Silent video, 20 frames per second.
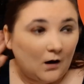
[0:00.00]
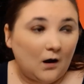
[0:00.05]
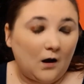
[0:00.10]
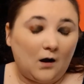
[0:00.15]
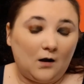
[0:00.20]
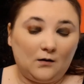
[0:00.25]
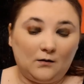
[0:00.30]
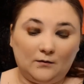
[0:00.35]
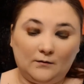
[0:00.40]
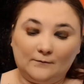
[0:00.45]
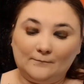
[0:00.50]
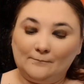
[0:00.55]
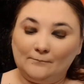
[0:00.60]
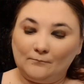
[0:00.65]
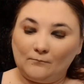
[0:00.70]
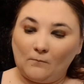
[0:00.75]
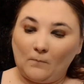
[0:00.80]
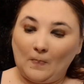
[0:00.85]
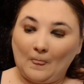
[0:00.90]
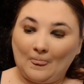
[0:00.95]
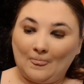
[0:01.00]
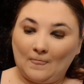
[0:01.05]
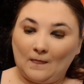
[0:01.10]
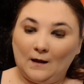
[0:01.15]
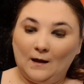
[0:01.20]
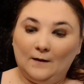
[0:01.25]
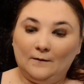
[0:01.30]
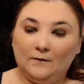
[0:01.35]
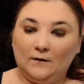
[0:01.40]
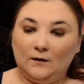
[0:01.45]
and
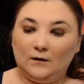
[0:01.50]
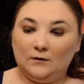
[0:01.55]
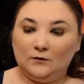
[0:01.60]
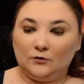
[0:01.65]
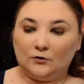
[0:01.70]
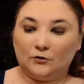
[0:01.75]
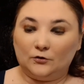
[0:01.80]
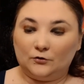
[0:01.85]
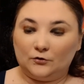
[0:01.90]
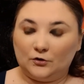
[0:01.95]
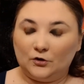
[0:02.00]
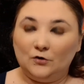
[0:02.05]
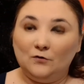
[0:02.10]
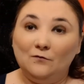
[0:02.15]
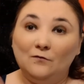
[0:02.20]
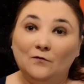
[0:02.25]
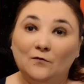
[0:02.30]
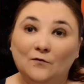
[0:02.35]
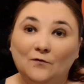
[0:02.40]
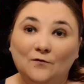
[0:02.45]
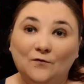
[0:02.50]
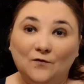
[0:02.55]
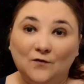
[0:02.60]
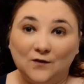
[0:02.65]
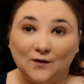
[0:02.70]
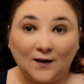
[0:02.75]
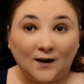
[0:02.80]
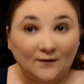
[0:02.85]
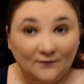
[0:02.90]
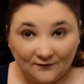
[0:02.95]
then they're too
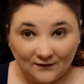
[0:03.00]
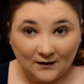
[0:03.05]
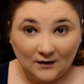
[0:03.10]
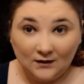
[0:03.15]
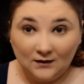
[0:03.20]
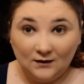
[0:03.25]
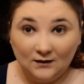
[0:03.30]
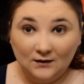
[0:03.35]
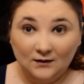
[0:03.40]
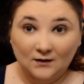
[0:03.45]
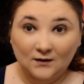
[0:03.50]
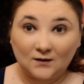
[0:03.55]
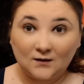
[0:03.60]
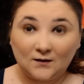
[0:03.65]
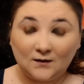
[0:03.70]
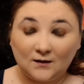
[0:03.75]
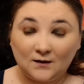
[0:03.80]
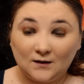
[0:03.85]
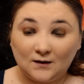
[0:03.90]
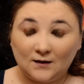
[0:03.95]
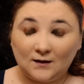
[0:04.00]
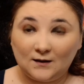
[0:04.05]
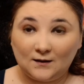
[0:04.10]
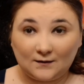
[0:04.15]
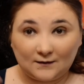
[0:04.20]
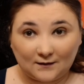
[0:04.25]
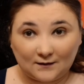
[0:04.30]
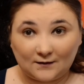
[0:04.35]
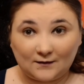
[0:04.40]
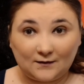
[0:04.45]
fluffy.
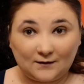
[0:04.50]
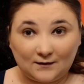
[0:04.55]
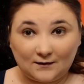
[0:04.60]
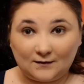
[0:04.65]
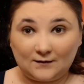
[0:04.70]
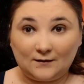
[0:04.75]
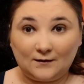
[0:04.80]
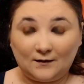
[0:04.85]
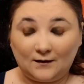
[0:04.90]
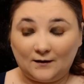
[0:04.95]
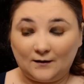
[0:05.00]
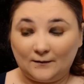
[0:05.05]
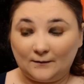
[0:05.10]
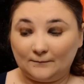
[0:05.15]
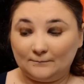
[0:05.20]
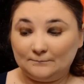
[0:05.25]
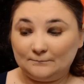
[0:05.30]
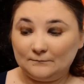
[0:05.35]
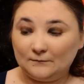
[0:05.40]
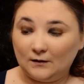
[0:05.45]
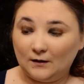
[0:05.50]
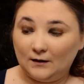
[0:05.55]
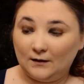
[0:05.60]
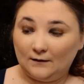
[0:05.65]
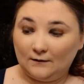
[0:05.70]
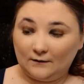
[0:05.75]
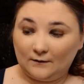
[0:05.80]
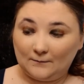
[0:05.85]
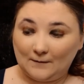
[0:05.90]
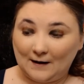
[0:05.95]
The
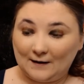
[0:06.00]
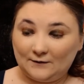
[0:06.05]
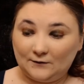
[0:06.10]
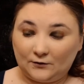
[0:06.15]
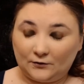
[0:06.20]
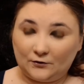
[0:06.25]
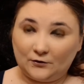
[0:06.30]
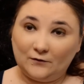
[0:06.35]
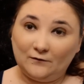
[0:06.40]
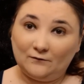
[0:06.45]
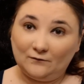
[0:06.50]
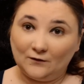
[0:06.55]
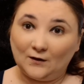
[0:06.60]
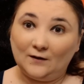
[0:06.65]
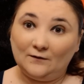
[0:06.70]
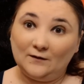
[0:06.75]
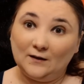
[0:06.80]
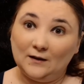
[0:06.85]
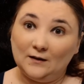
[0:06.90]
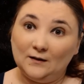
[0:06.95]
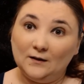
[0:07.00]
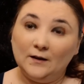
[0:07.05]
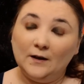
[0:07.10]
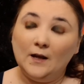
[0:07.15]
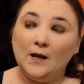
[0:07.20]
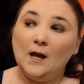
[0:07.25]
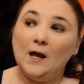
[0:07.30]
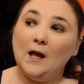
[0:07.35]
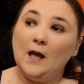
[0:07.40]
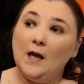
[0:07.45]
mattes are too fluffy,
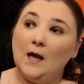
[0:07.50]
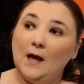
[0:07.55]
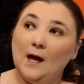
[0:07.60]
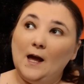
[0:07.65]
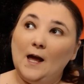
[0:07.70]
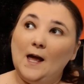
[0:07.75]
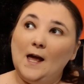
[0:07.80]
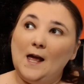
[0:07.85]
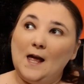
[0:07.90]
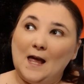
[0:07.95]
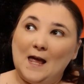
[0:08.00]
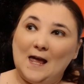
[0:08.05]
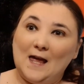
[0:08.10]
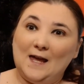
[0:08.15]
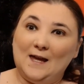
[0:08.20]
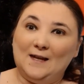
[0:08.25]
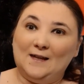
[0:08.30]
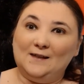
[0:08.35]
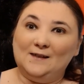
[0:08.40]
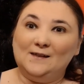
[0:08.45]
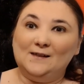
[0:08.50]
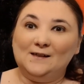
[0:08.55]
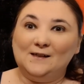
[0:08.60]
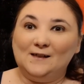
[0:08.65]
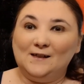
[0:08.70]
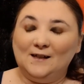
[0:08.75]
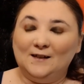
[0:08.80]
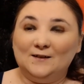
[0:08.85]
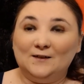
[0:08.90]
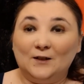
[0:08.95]
and
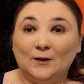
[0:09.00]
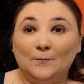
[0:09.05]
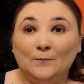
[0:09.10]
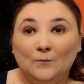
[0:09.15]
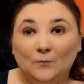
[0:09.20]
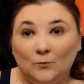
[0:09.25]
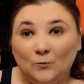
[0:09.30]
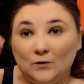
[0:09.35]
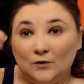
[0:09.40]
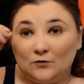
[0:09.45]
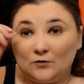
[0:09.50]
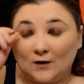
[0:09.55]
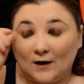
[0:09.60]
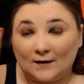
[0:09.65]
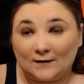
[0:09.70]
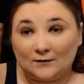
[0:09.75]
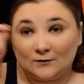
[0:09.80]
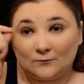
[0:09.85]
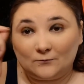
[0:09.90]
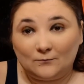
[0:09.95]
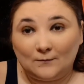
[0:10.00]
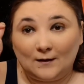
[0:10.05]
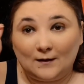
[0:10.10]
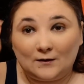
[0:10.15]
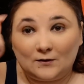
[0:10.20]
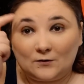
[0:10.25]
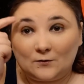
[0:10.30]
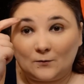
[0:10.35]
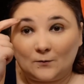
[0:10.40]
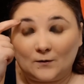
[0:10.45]
they end up, when you're trying to make
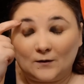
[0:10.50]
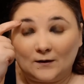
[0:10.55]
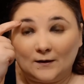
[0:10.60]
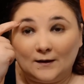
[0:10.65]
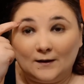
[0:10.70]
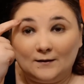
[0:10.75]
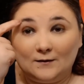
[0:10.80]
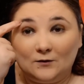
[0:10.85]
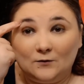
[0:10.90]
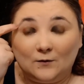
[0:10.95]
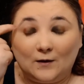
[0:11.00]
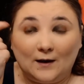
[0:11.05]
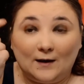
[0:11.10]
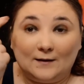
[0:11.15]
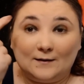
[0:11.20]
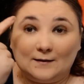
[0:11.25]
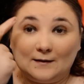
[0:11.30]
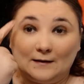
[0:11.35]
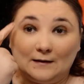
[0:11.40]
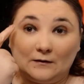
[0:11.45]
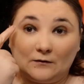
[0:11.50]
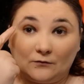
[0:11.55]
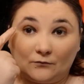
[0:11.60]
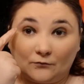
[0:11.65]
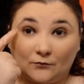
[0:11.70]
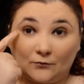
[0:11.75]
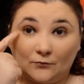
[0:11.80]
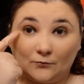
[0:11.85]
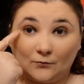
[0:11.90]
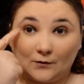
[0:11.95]
sure you can't see
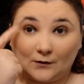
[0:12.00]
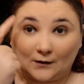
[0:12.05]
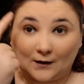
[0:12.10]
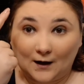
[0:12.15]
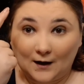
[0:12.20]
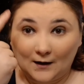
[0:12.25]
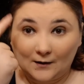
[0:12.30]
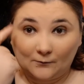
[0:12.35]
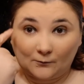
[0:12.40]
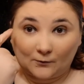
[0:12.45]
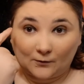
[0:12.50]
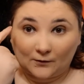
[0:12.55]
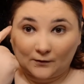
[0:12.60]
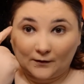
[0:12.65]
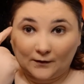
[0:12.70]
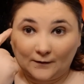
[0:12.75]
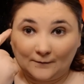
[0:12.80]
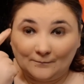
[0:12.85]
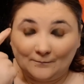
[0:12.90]
through your eye work,